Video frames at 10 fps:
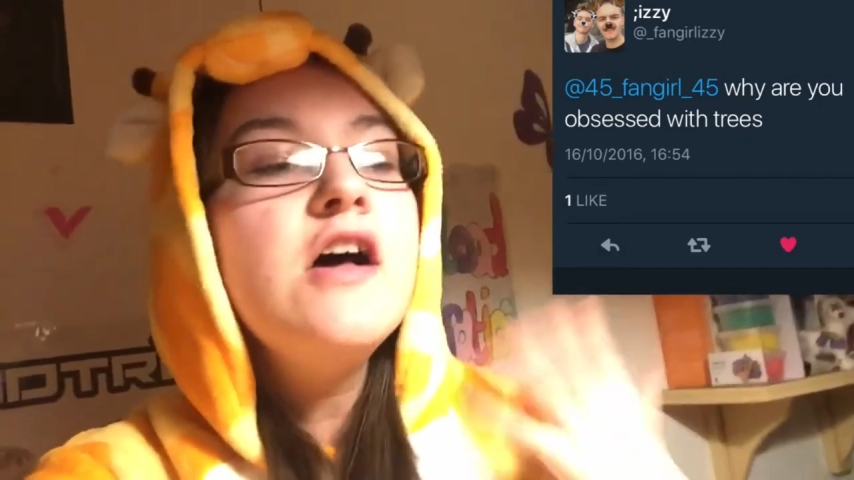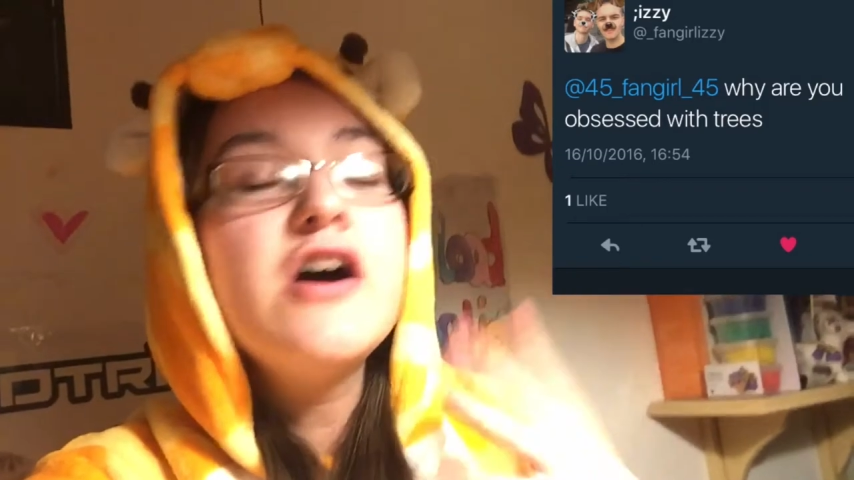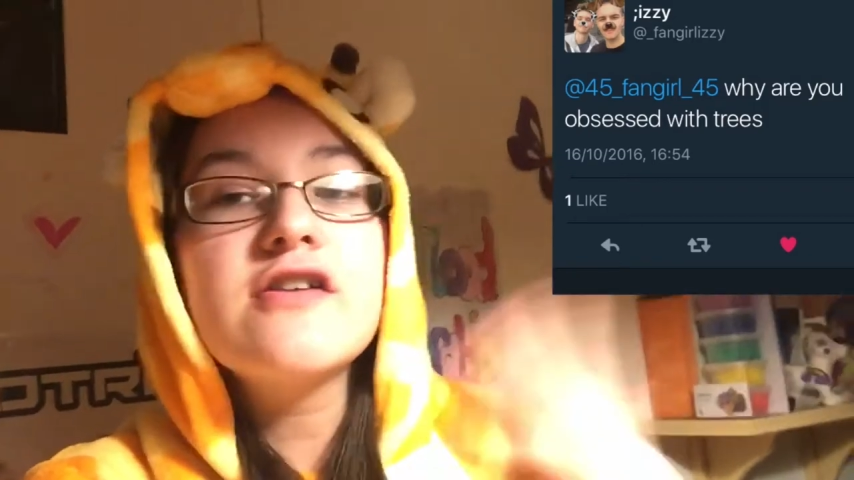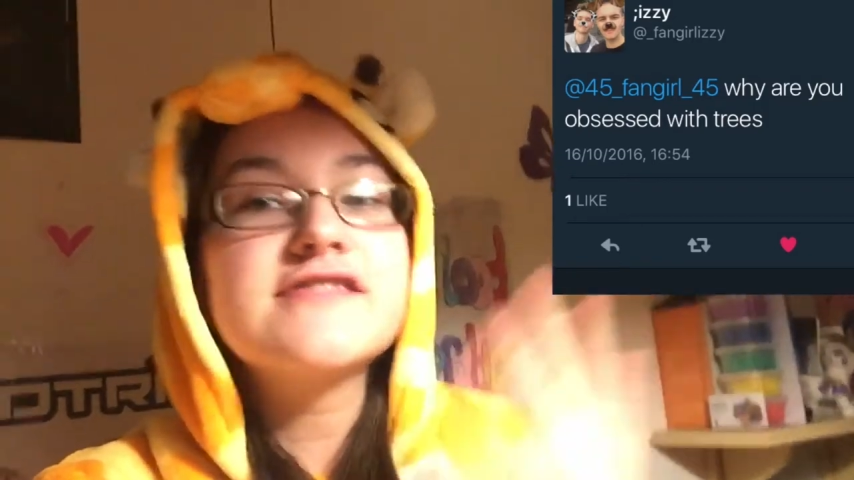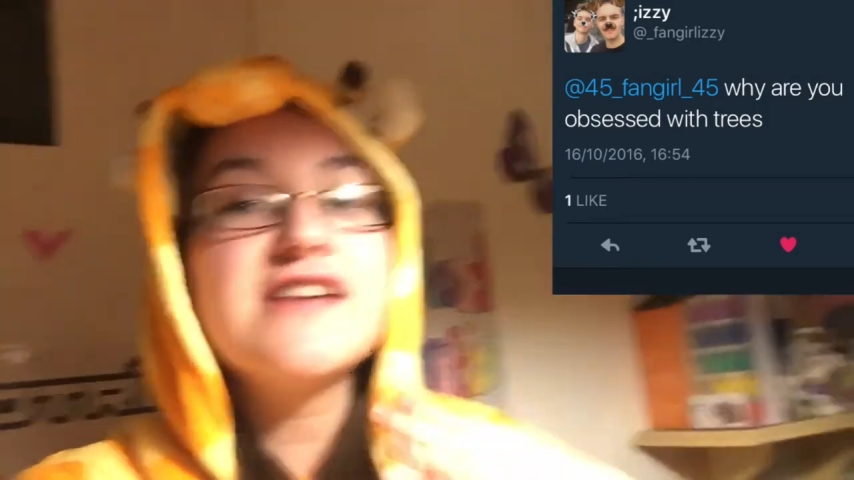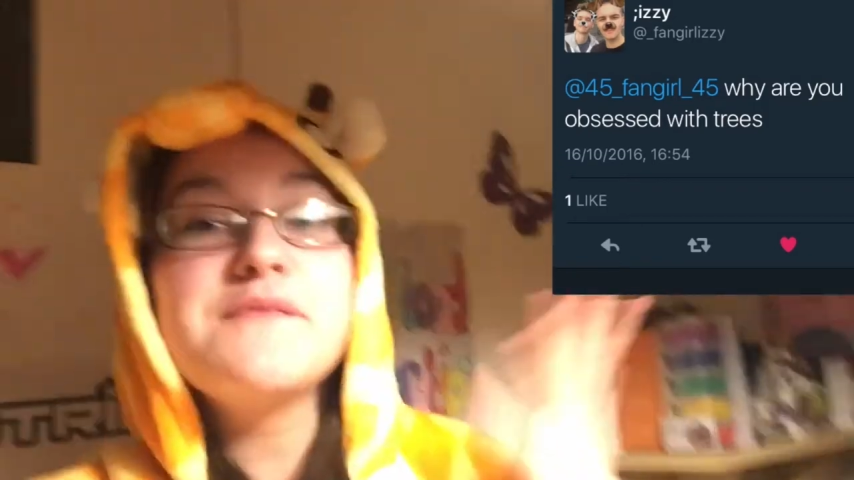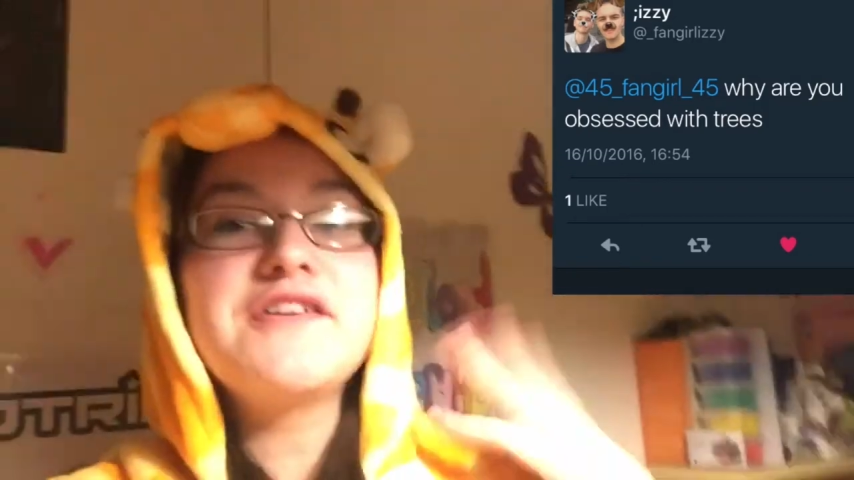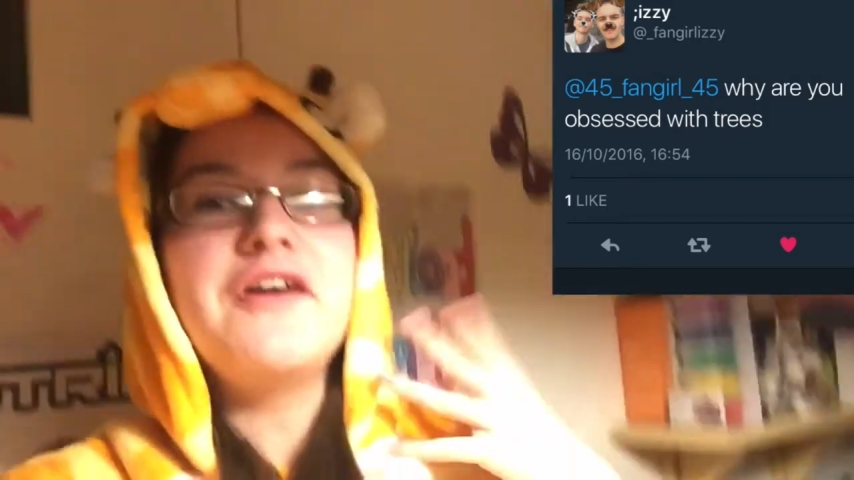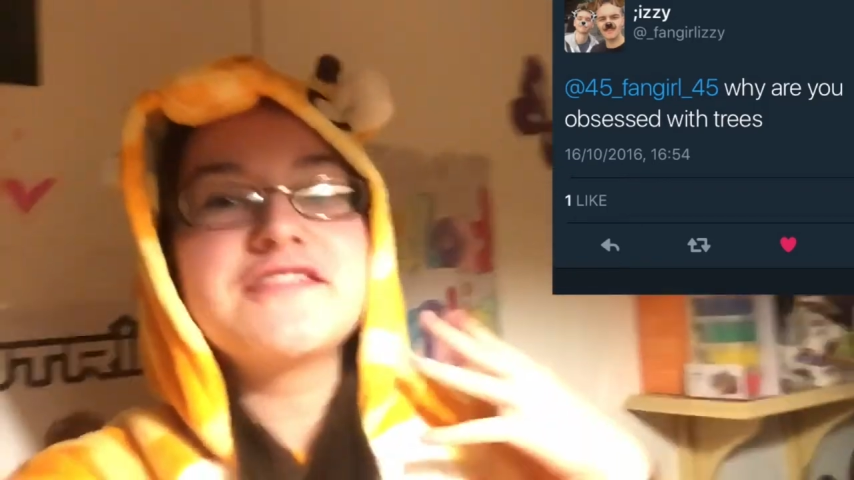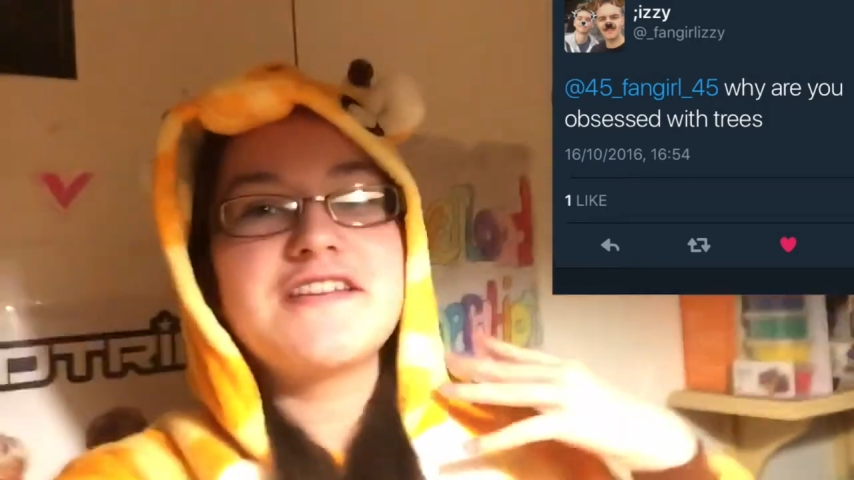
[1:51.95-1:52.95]
and I was like, oh my
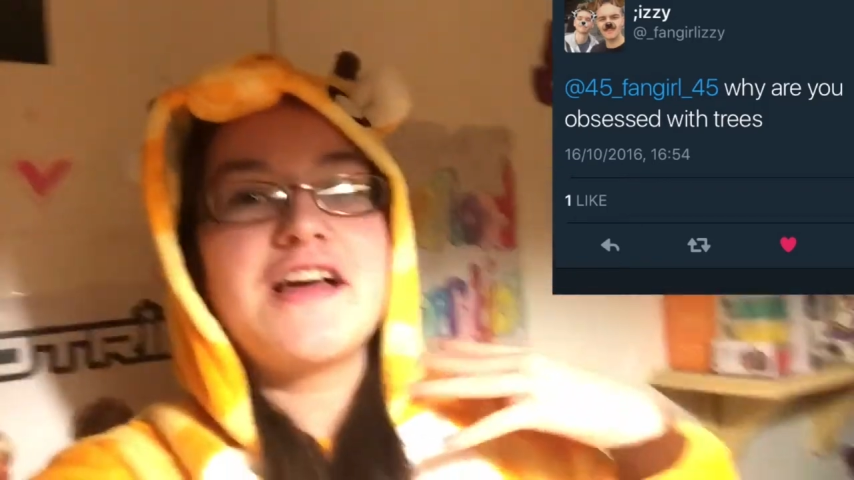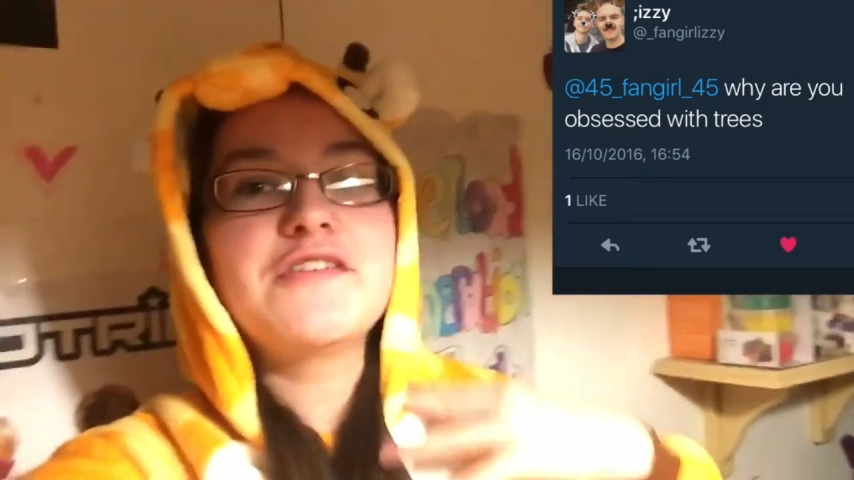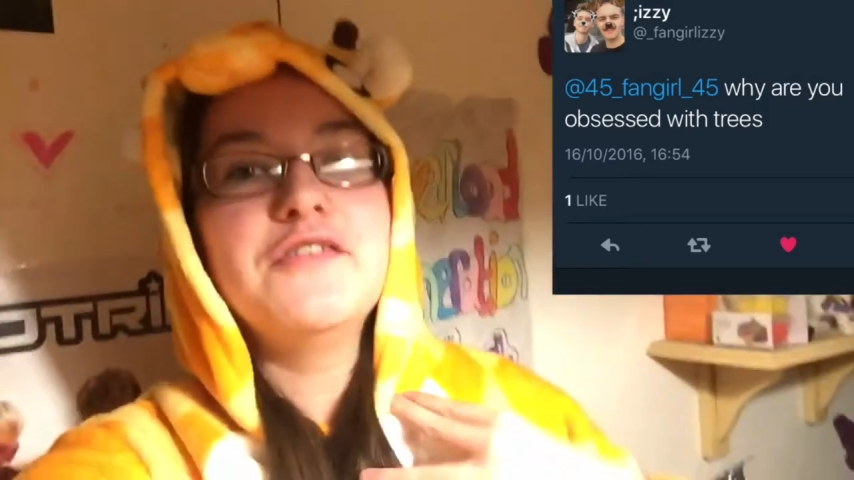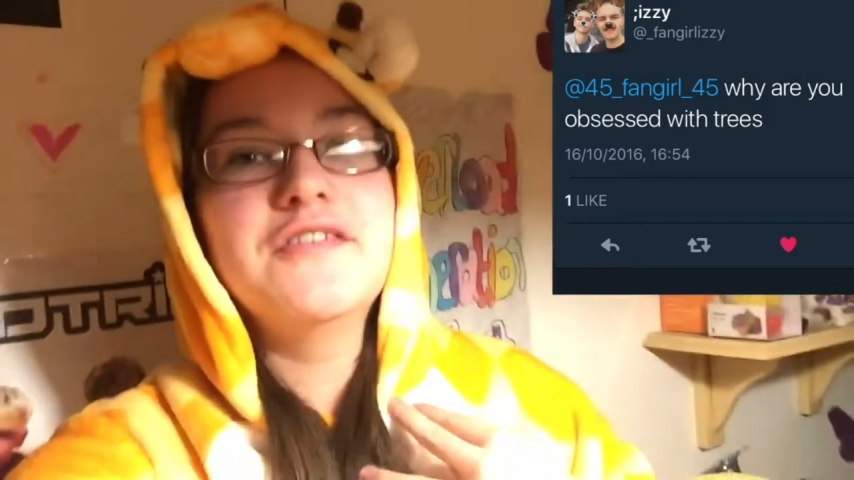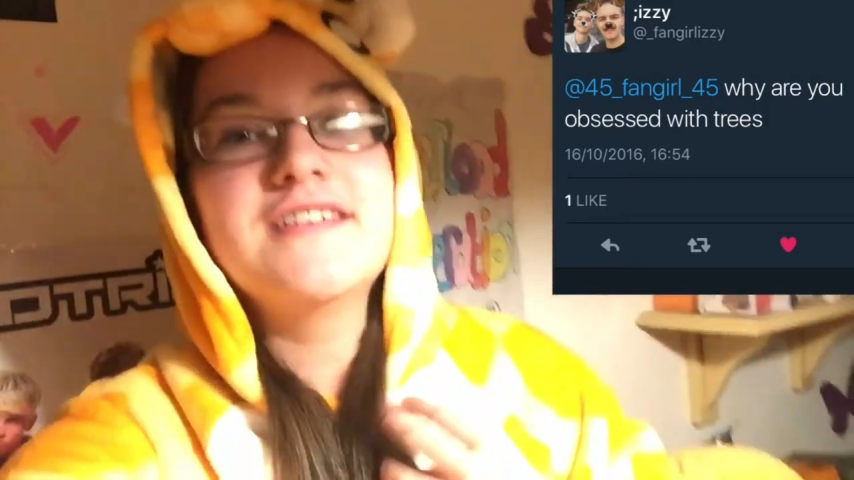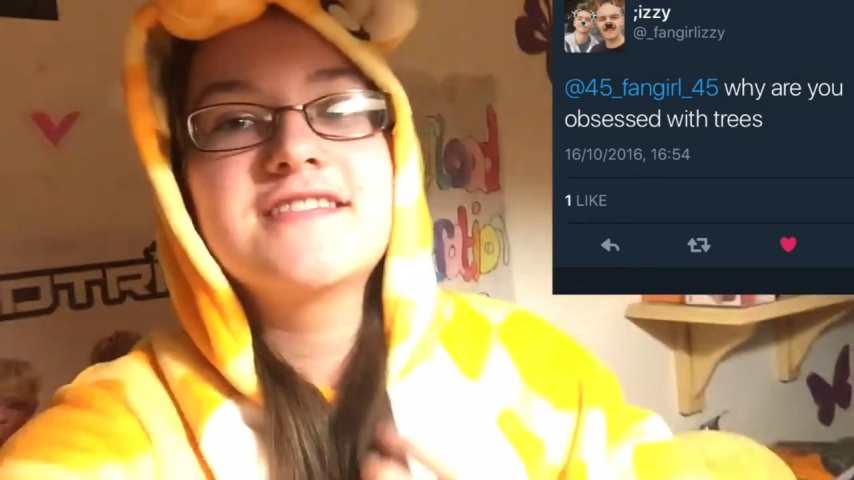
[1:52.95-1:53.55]
god, and I got all